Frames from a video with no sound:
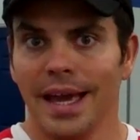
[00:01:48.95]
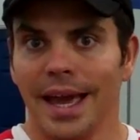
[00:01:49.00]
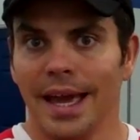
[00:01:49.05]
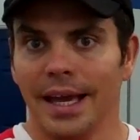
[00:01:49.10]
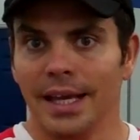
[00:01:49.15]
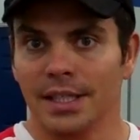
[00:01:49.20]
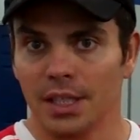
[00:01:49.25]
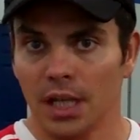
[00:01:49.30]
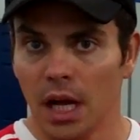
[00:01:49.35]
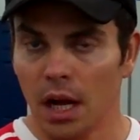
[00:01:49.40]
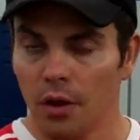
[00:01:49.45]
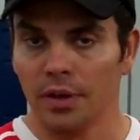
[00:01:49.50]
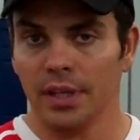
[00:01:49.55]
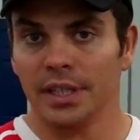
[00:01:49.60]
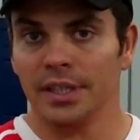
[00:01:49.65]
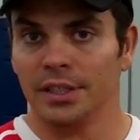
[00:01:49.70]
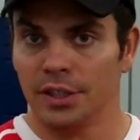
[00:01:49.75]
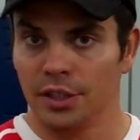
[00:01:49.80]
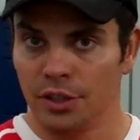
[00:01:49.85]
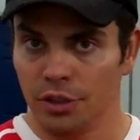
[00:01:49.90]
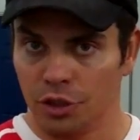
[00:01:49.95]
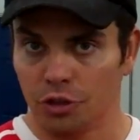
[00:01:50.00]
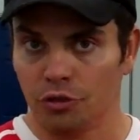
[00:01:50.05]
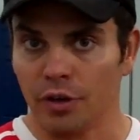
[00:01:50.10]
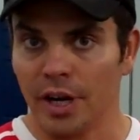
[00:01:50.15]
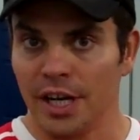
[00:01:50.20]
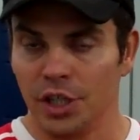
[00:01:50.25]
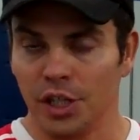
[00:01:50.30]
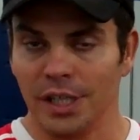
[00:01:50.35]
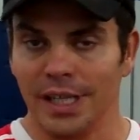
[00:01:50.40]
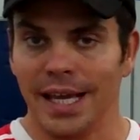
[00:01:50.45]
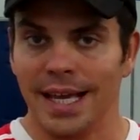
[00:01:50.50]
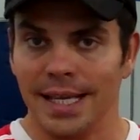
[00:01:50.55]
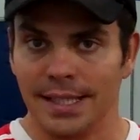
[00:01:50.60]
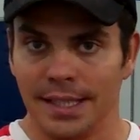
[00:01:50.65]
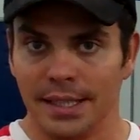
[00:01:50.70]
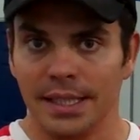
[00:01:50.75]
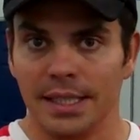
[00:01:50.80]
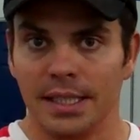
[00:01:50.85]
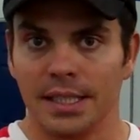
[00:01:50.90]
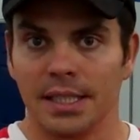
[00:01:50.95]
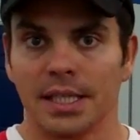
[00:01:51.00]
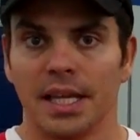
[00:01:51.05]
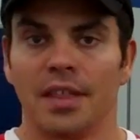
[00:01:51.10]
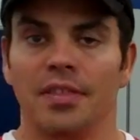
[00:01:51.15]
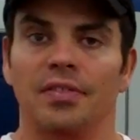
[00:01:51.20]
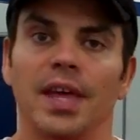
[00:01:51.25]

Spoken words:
it's already stretching as it is.